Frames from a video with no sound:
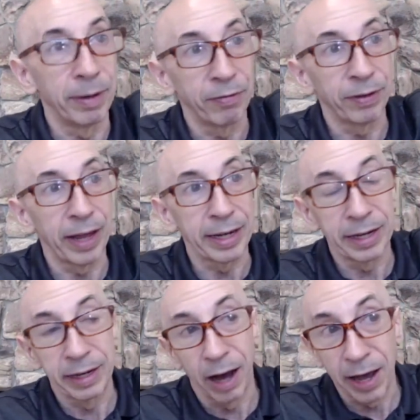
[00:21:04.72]

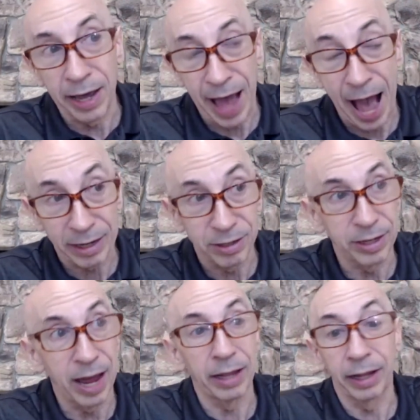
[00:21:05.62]
inflated
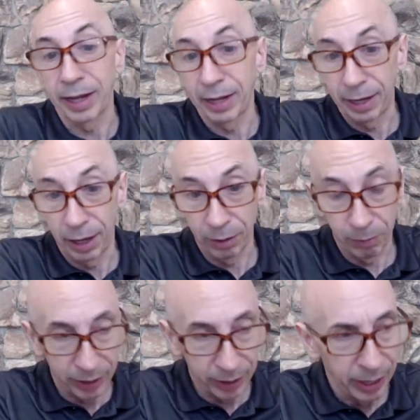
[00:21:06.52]
accidentally and the other
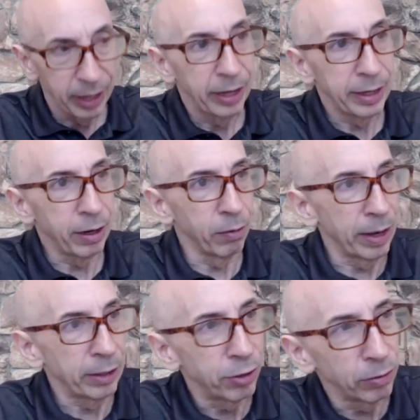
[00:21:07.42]
one,
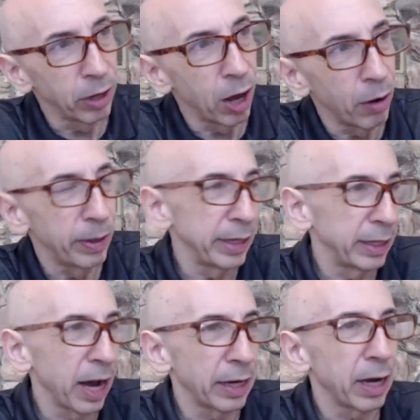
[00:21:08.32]
went too low, and you
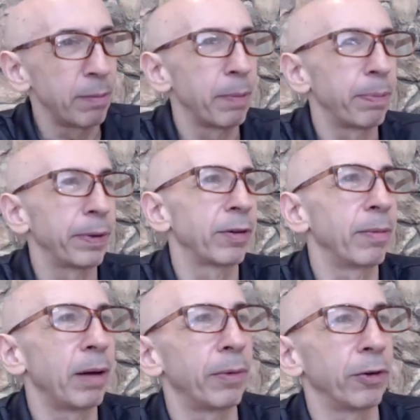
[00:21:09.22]
kind of come up with some
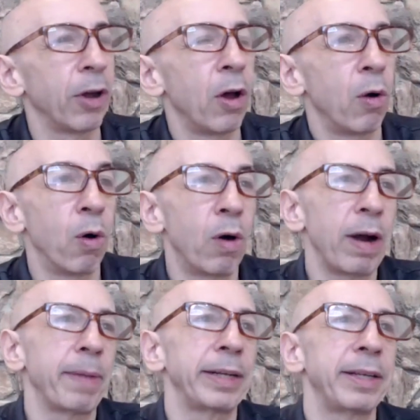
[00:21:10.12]
numbers. Or
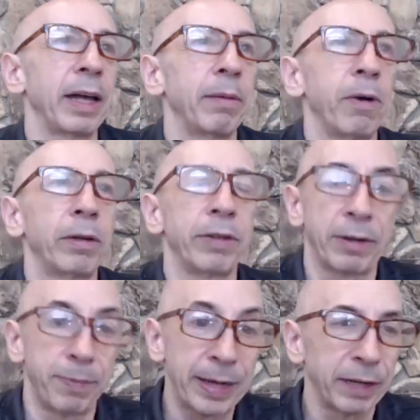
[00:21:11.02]
I might tell them, well,
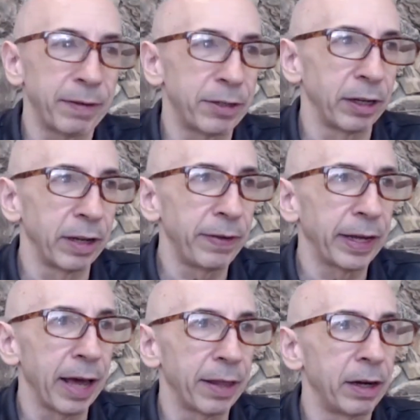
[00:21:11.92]
especially if they're still living
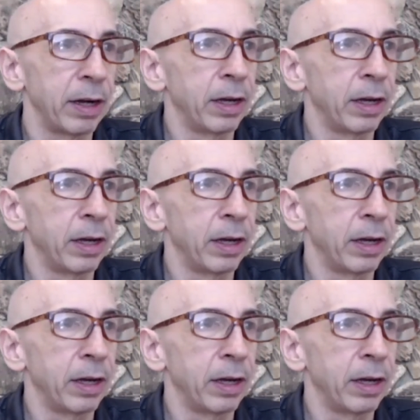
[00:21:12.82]
together,